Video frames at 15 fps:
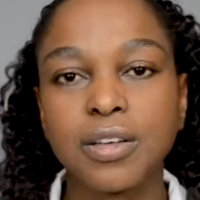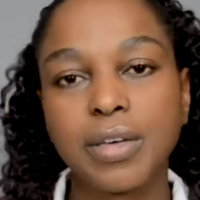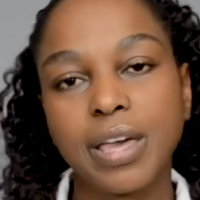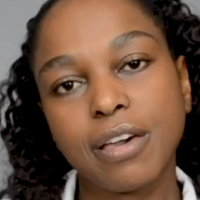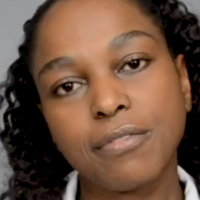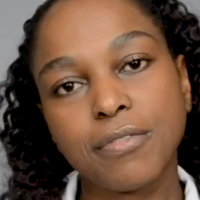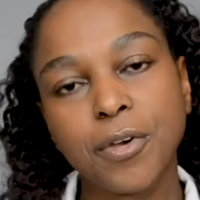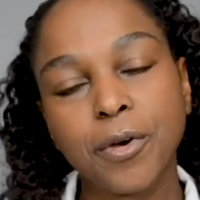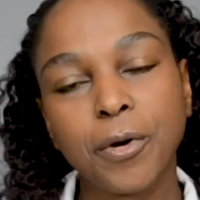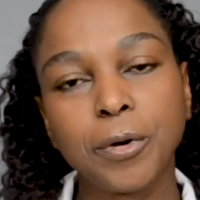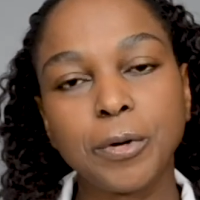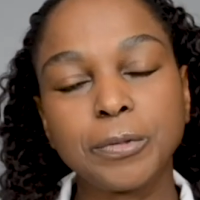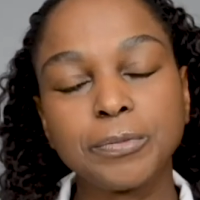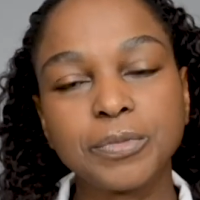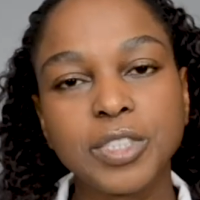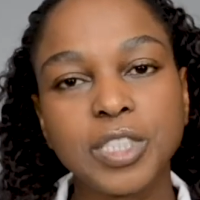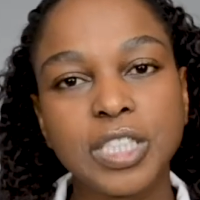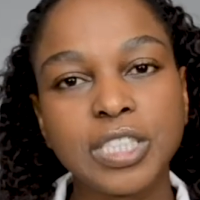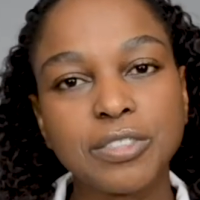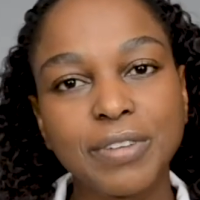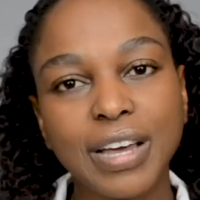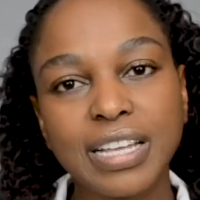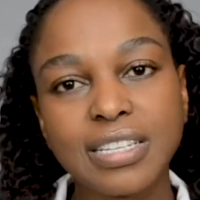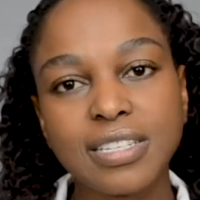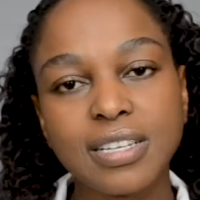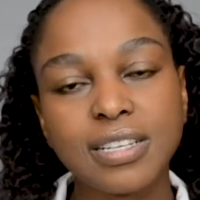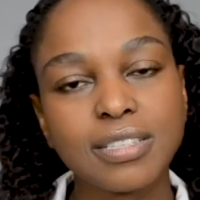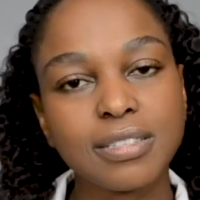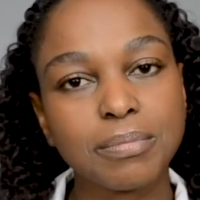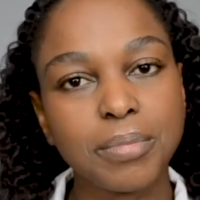You have your
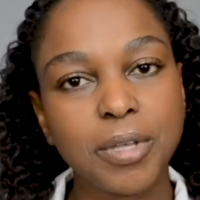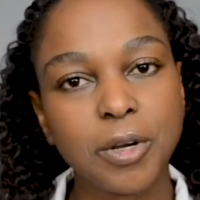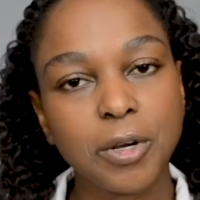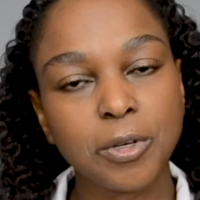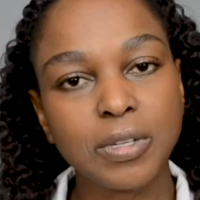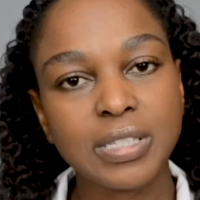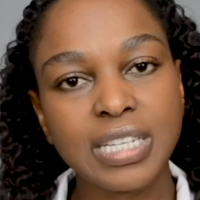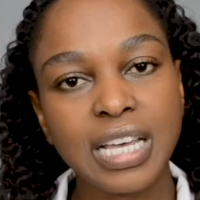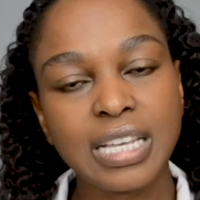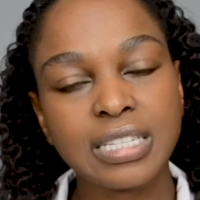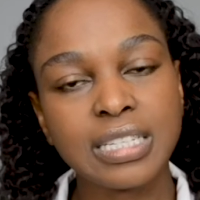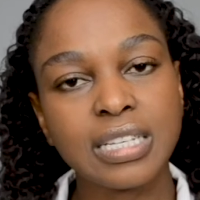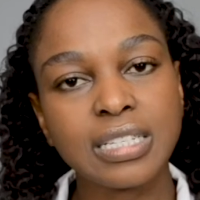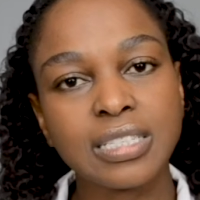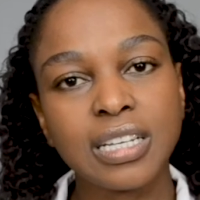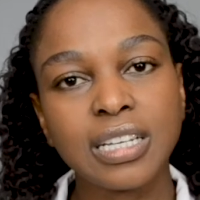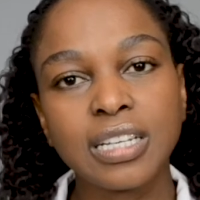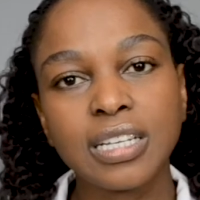gingivitis, periodontitis,